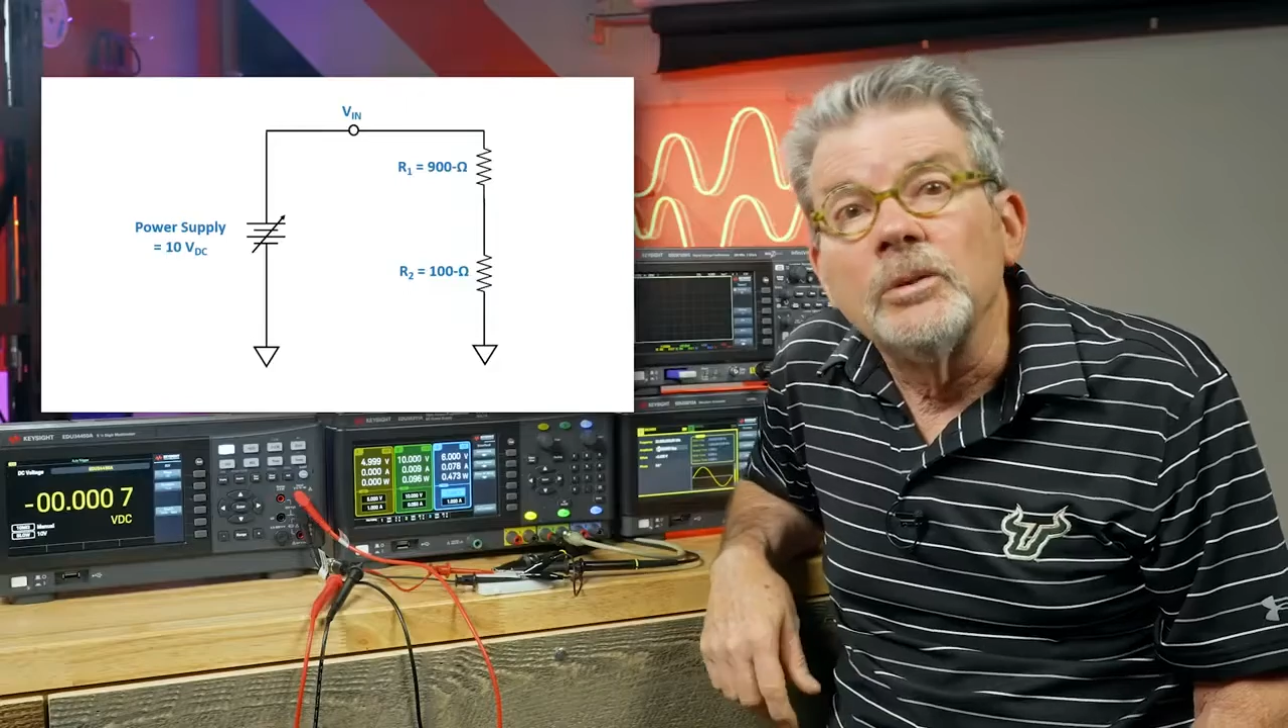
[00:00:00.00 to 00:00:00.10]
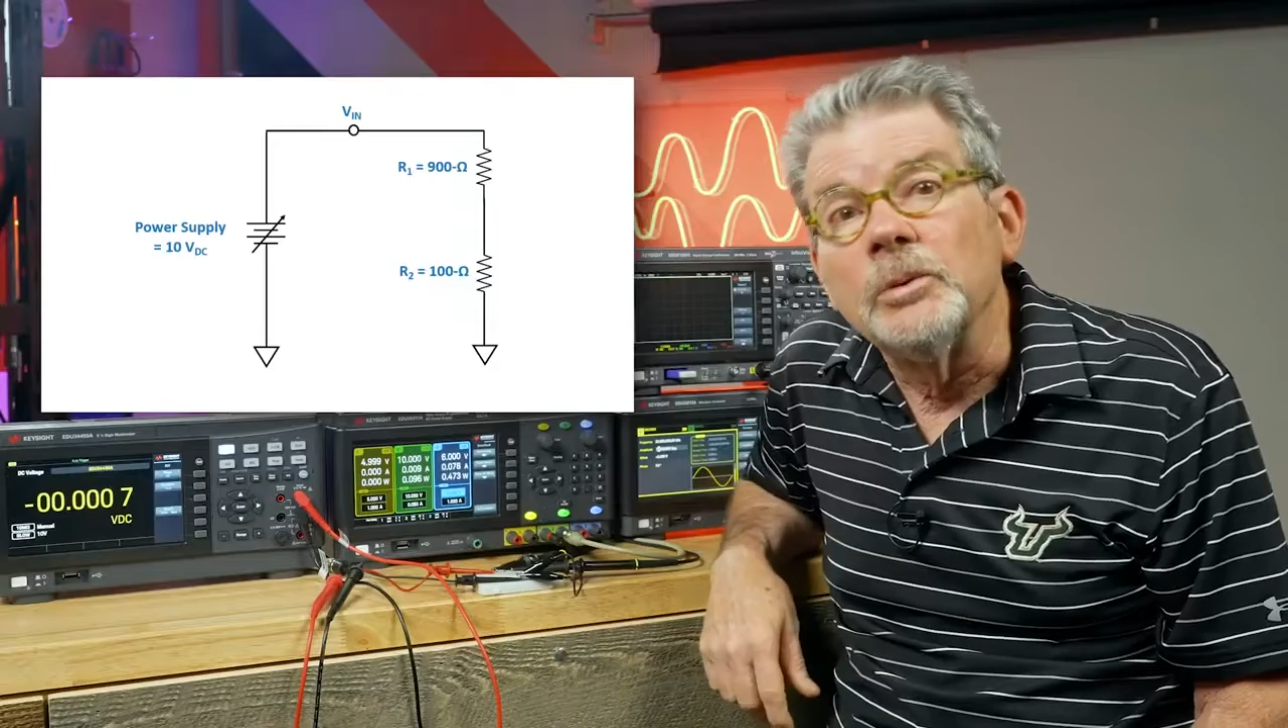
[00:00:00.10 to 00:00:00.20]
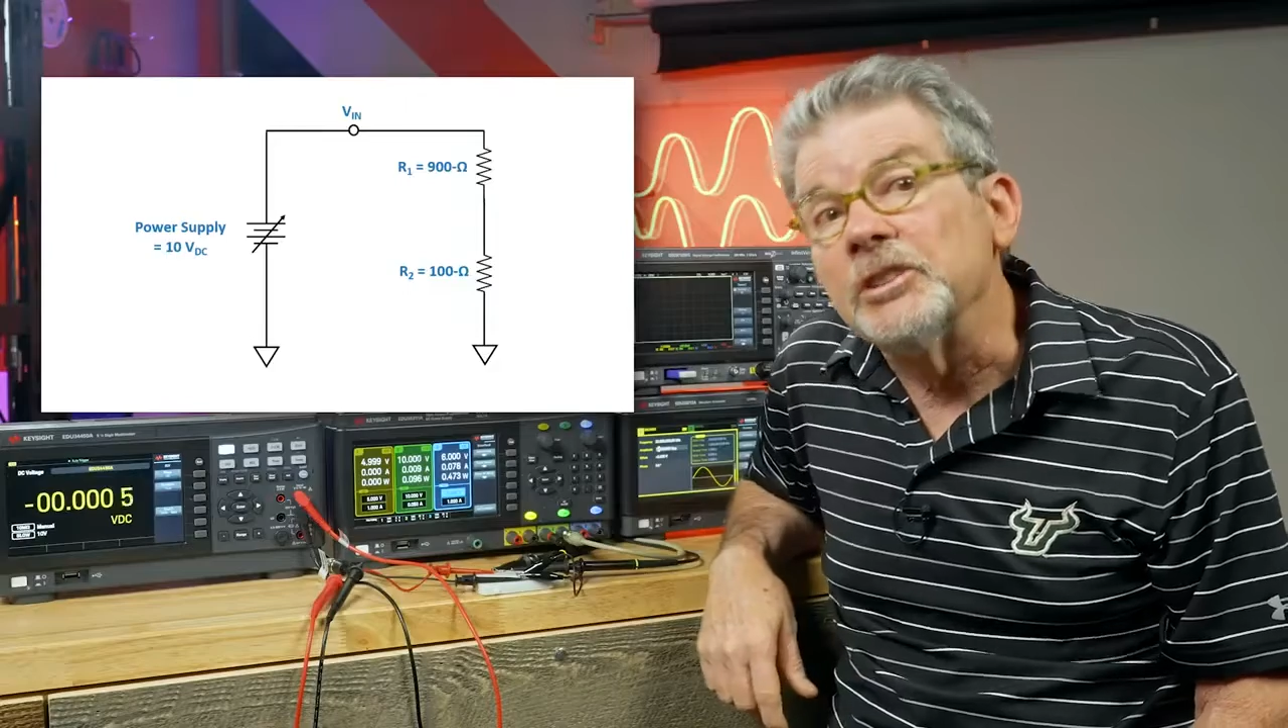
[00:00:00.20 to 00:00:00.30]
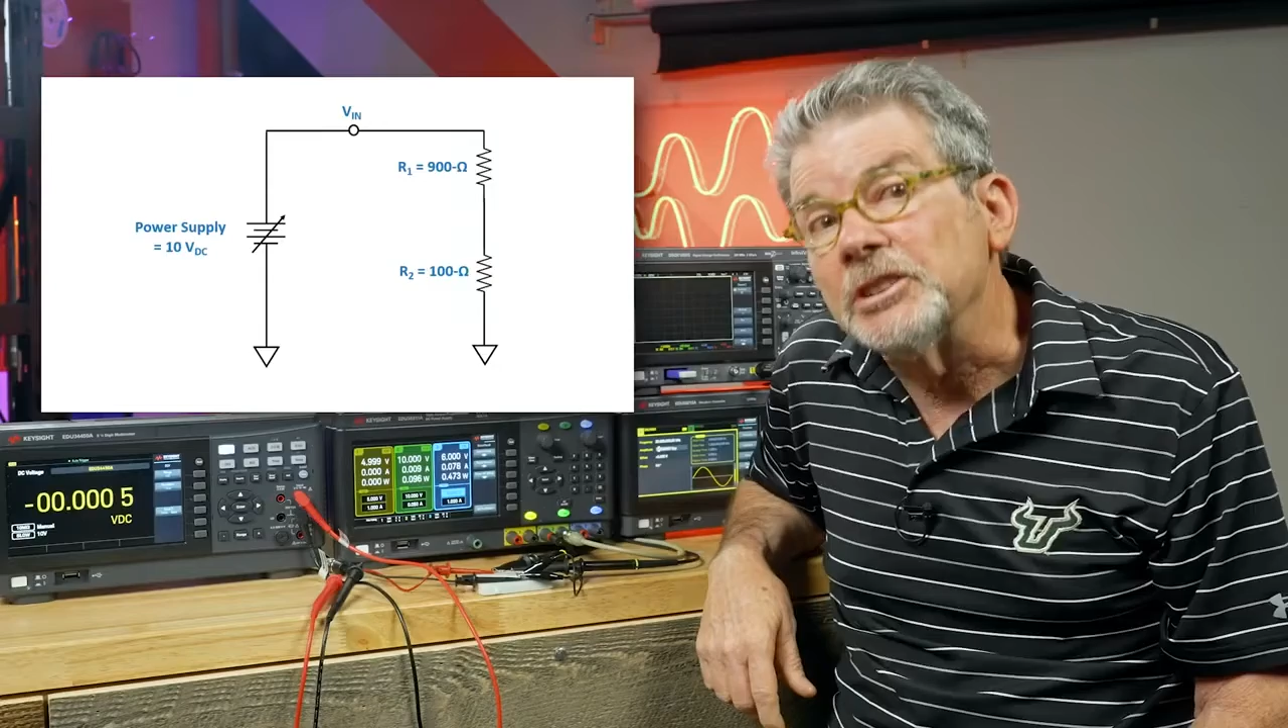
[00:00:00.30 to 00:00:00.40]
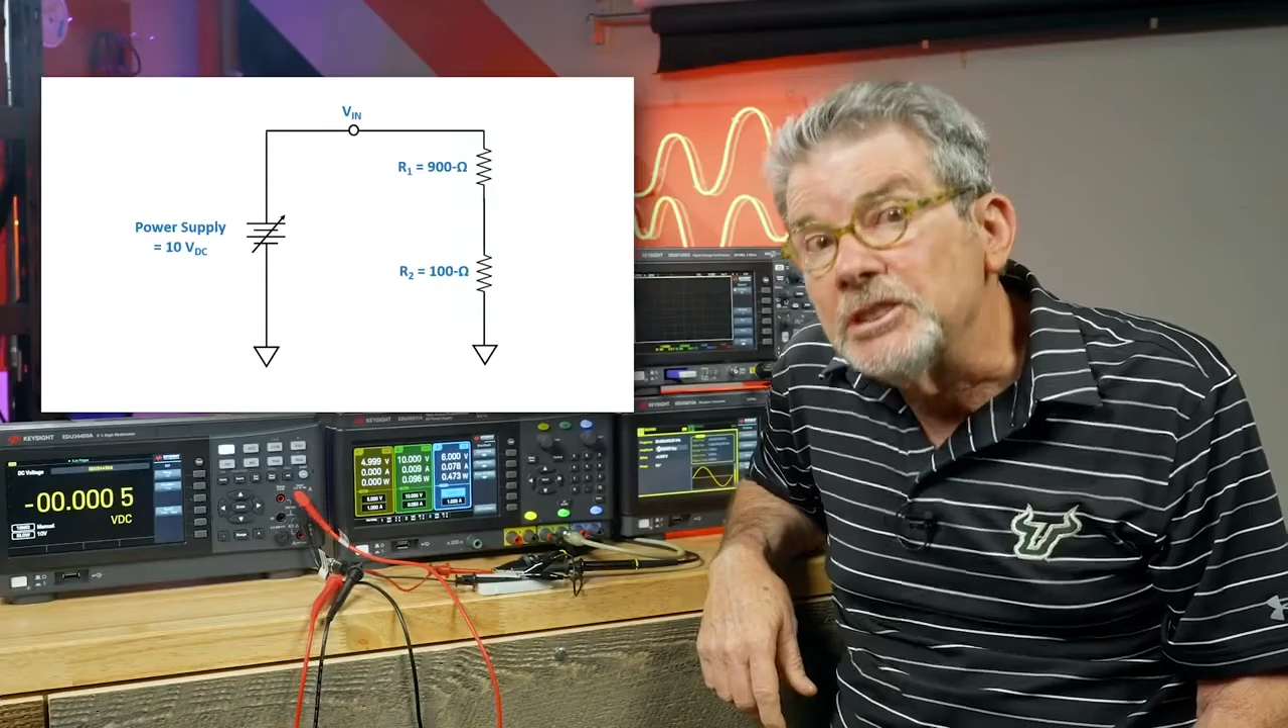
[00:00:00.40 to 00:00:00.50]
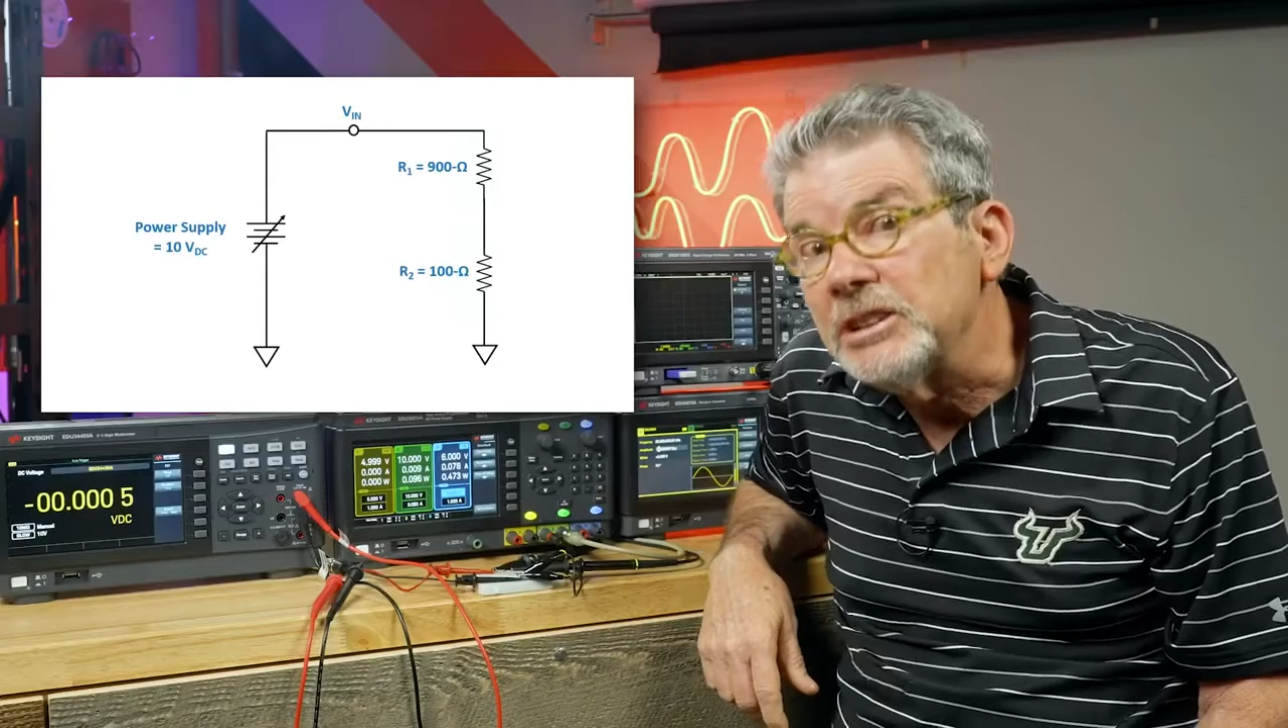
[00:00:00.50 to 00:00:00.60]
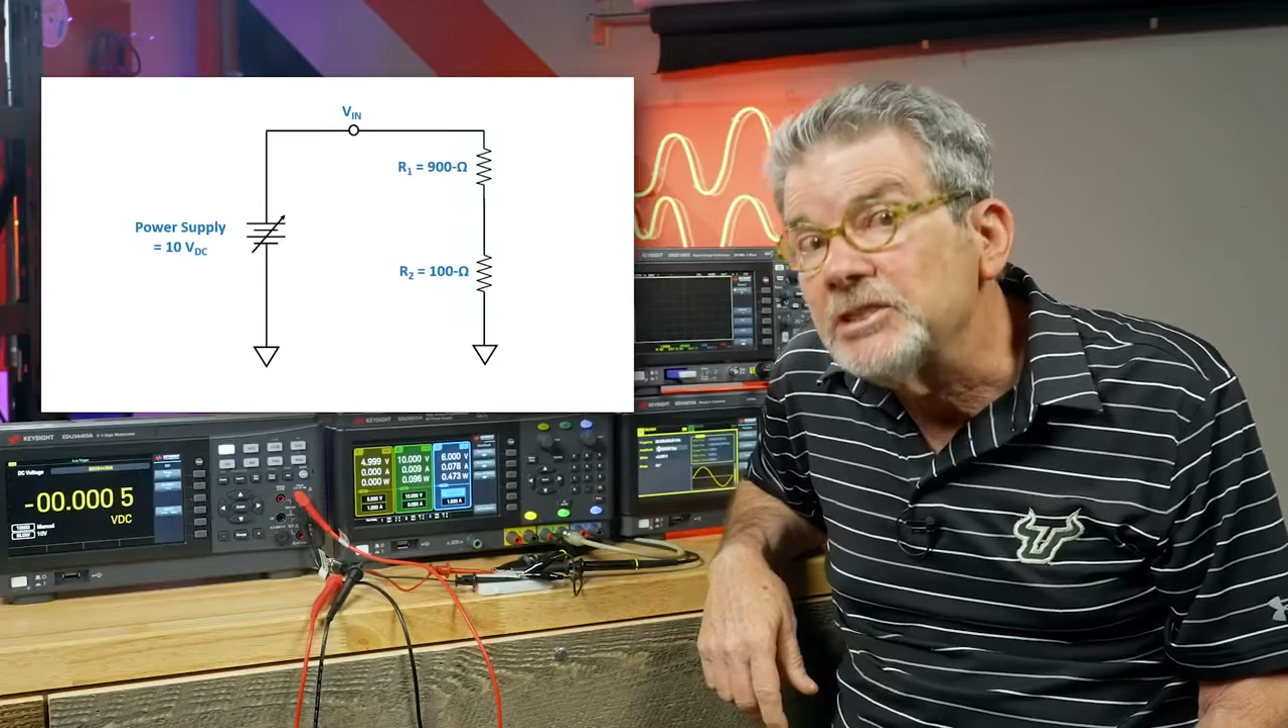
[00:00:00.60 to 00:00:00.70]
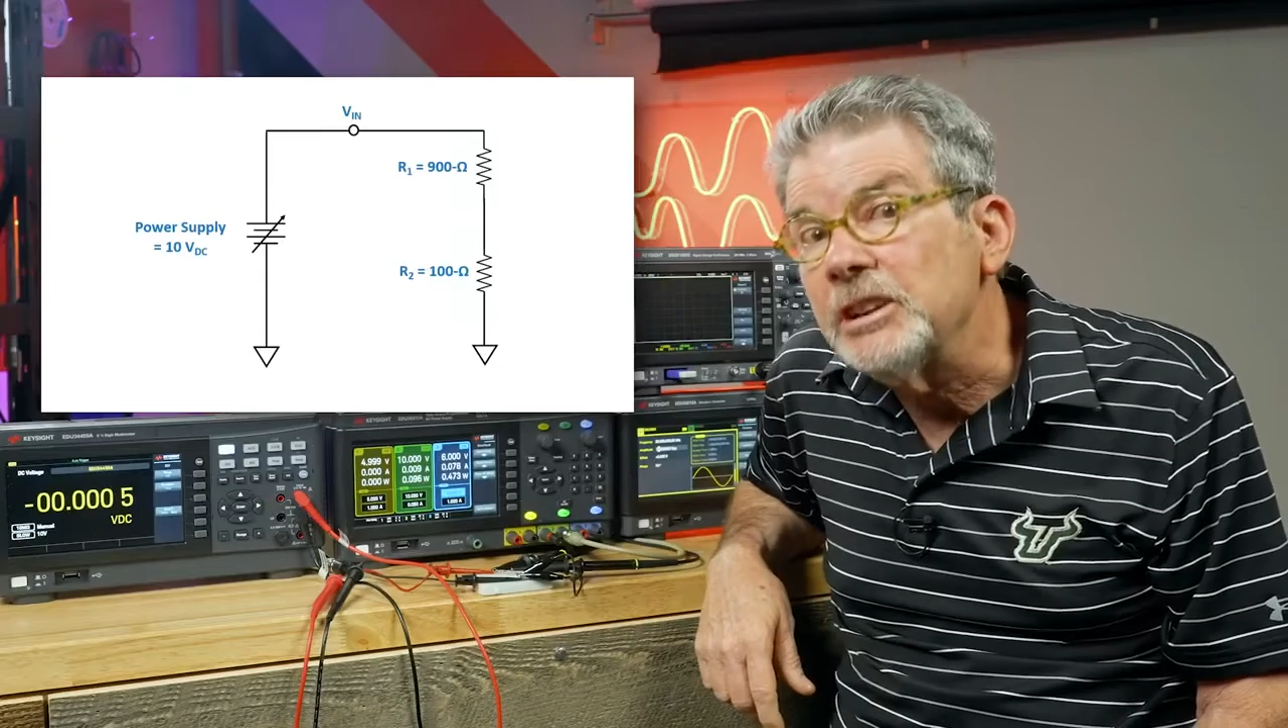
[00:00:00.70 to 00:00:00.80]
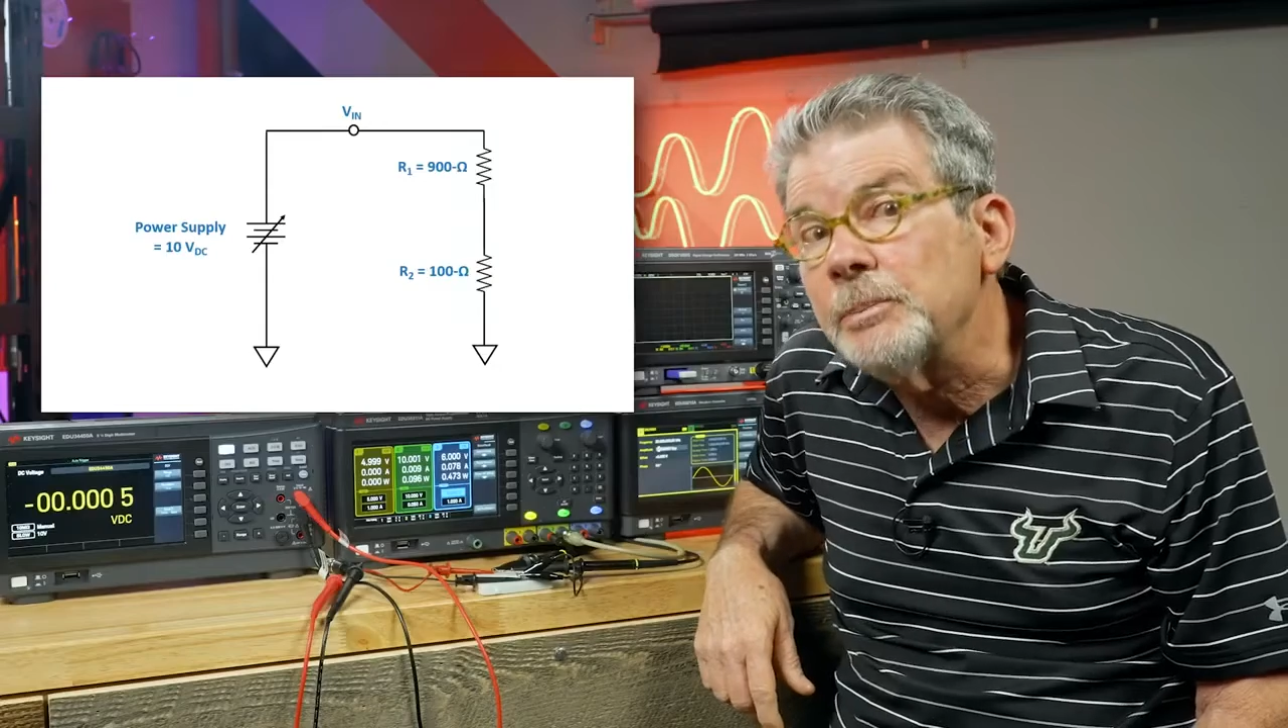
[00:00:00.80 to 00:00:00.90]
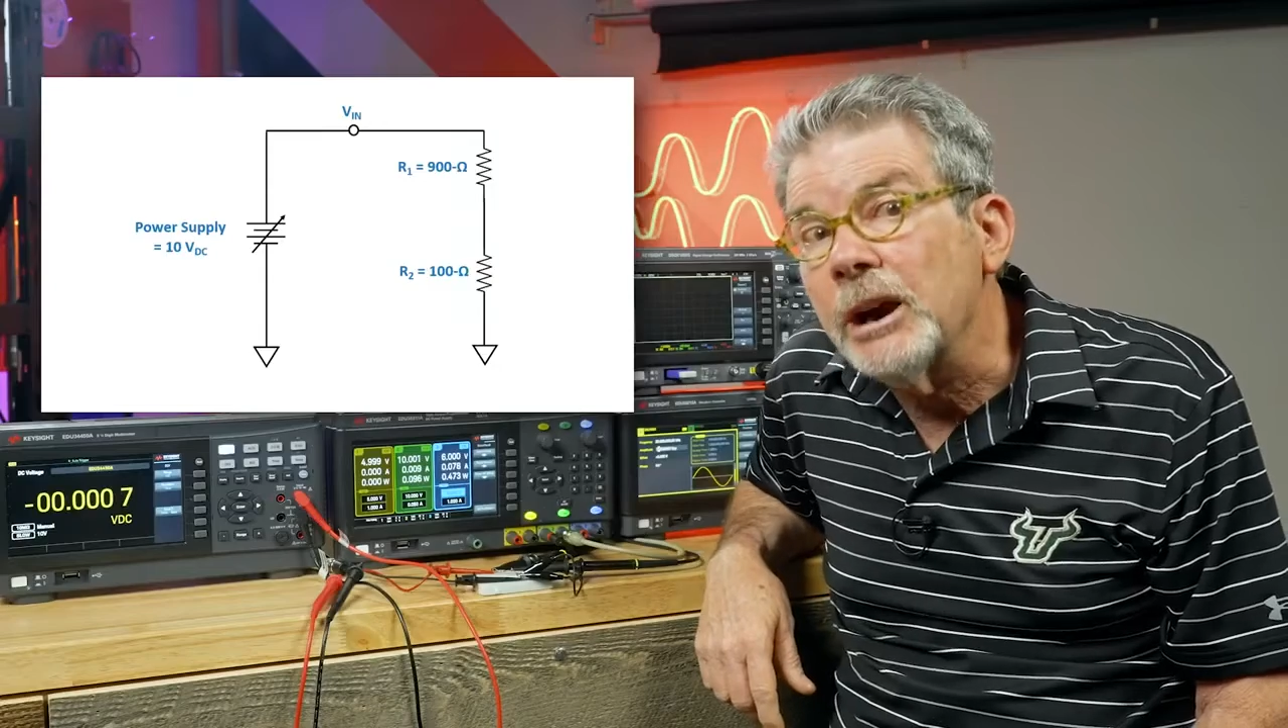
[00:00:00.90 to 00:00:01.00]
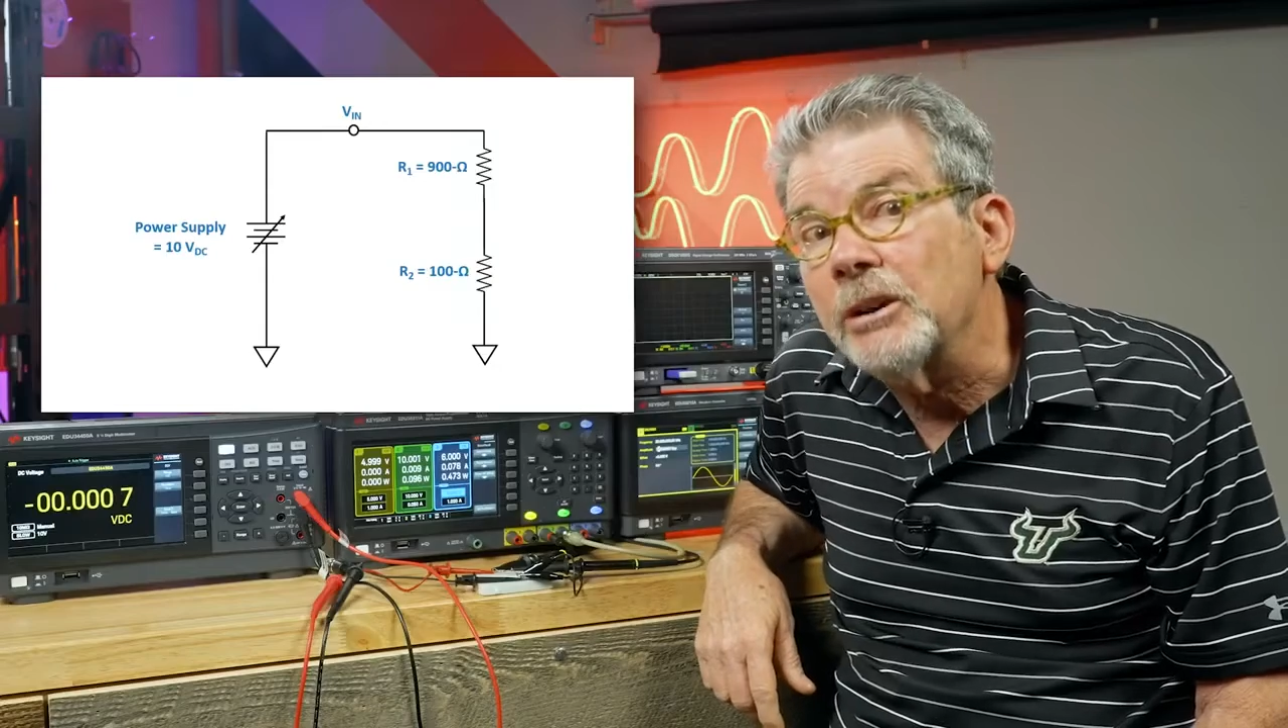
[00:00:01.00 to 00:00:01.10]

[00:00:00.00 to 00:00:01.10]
When the DC